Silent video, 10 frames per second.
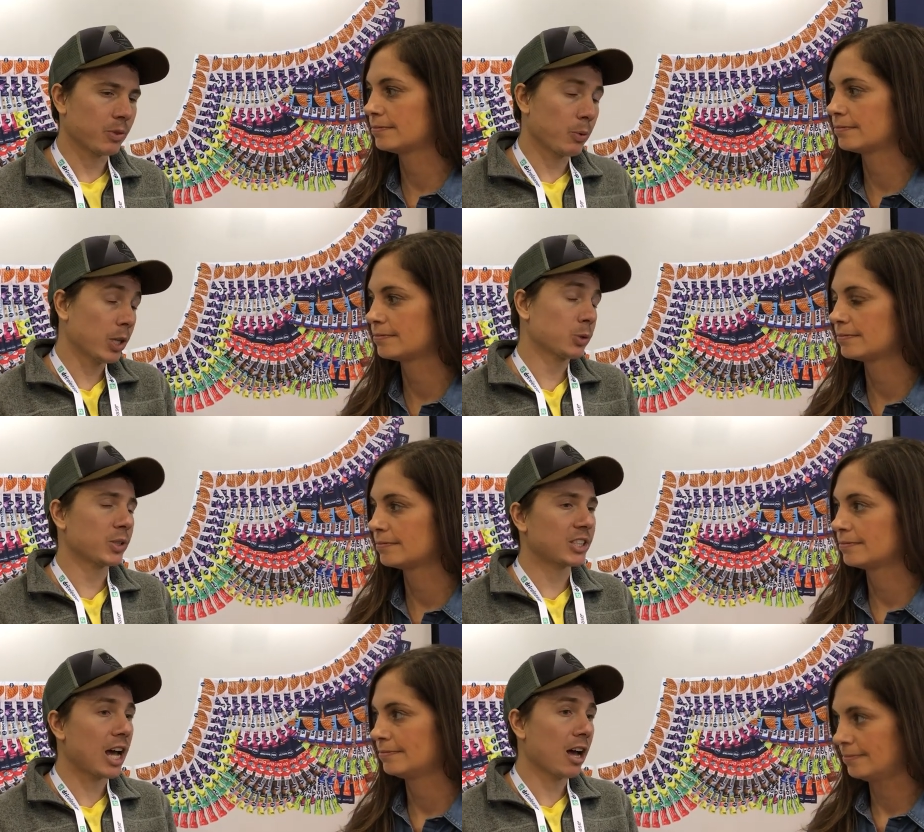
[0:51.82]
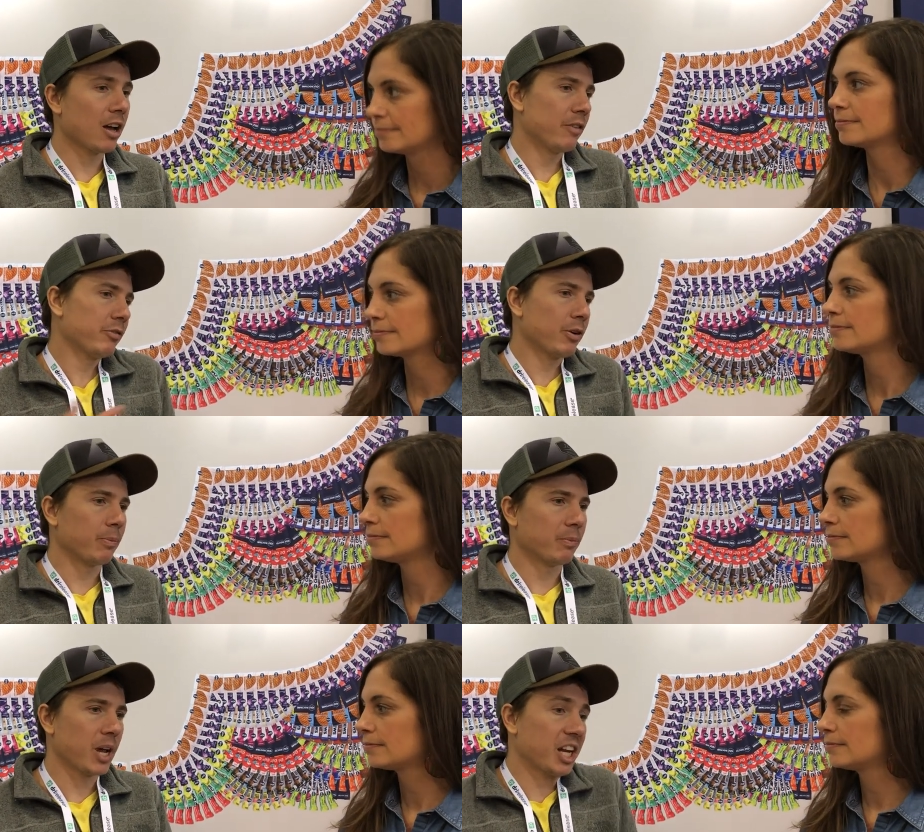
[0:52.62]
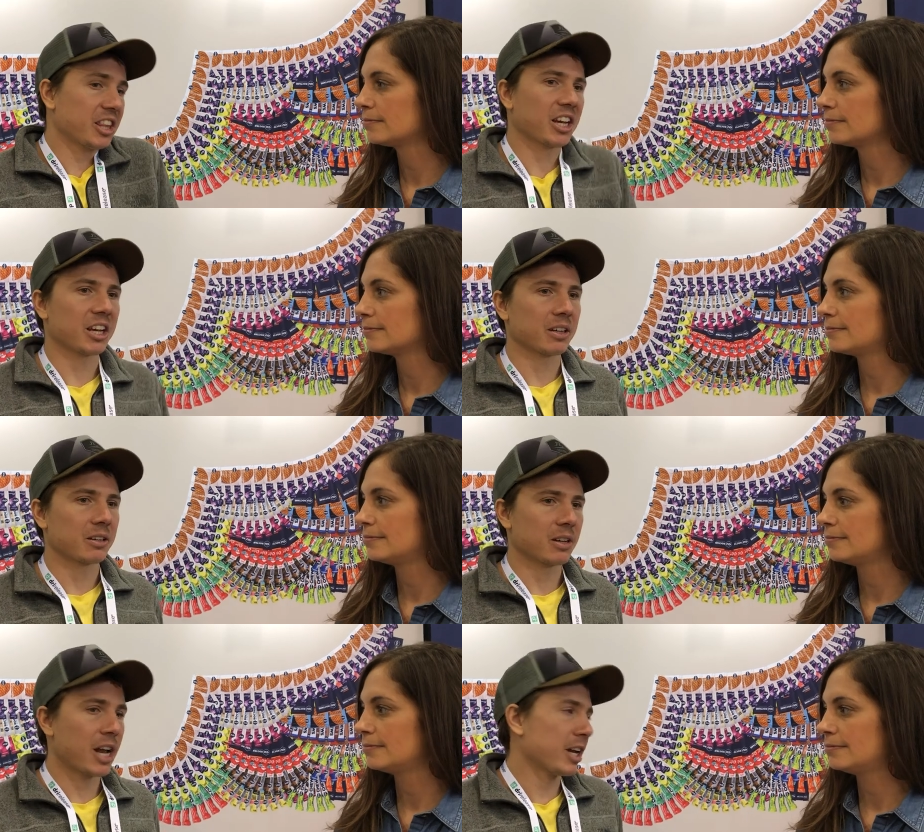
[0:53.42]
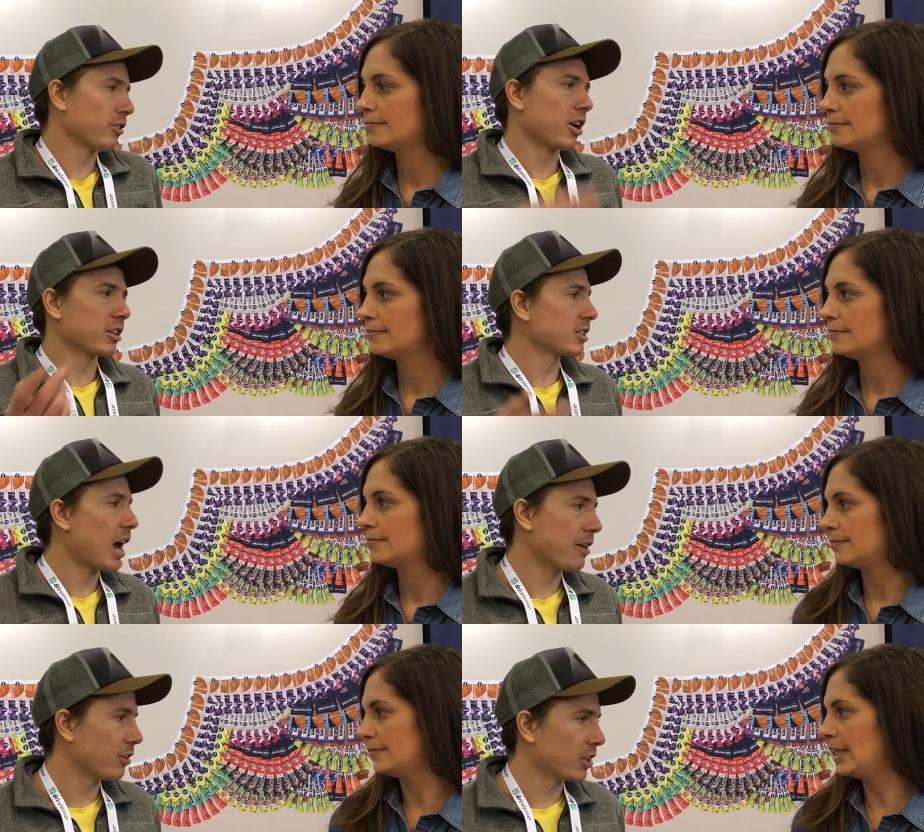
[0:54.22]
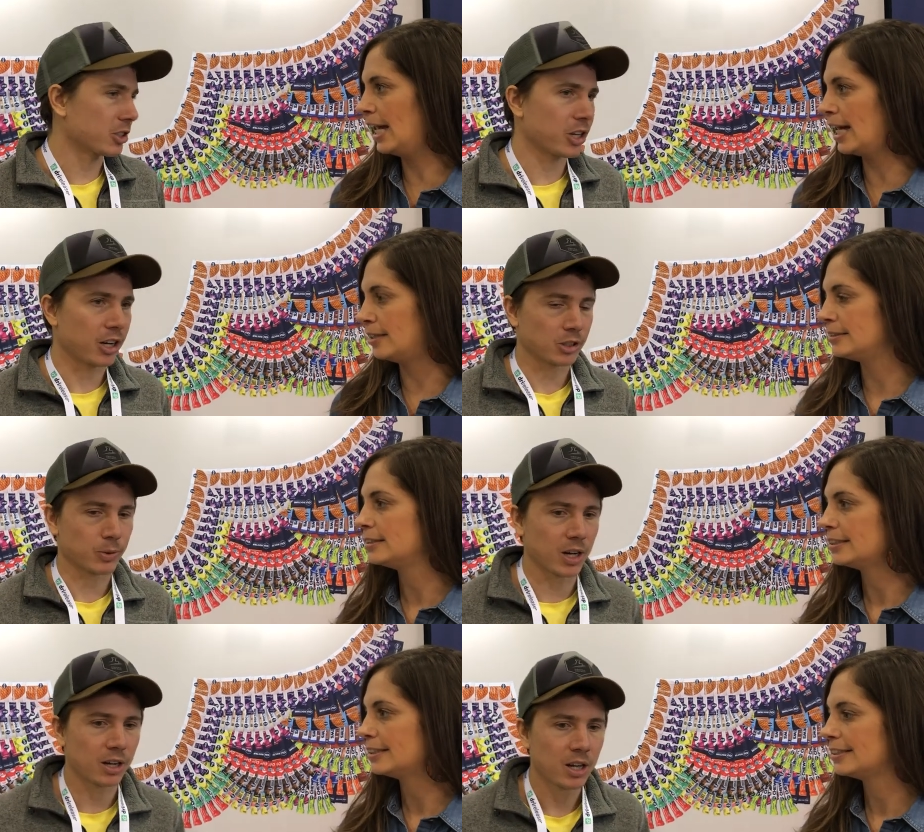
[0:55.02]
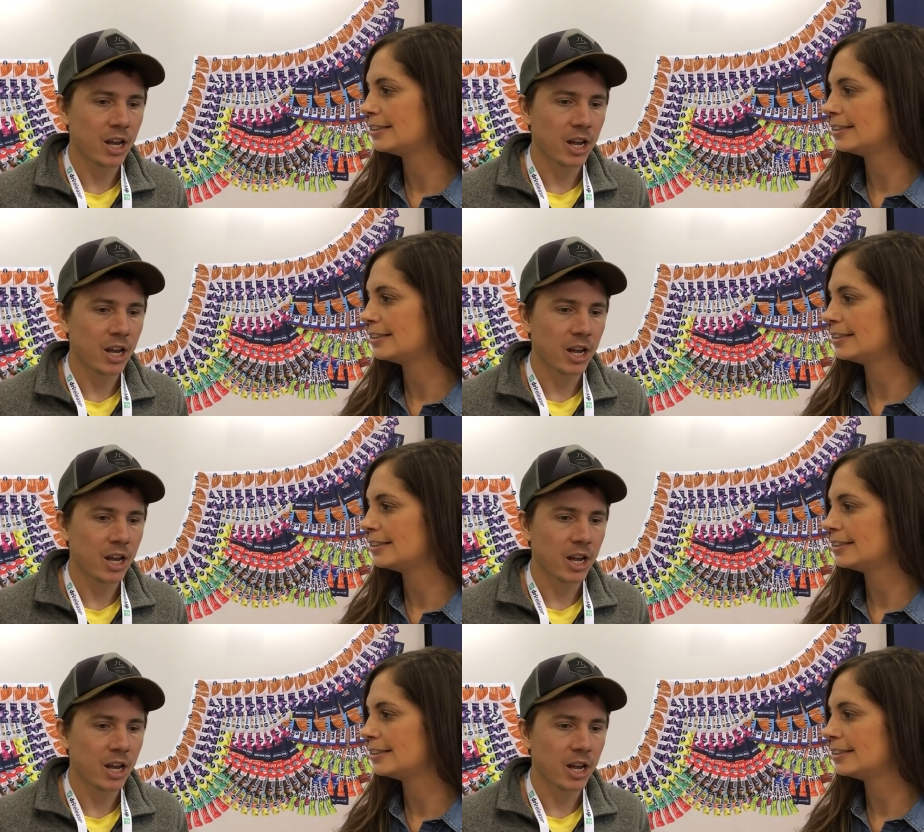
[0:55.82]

Speaker 1: the ones we sell and from anything any runners have on the trail as well.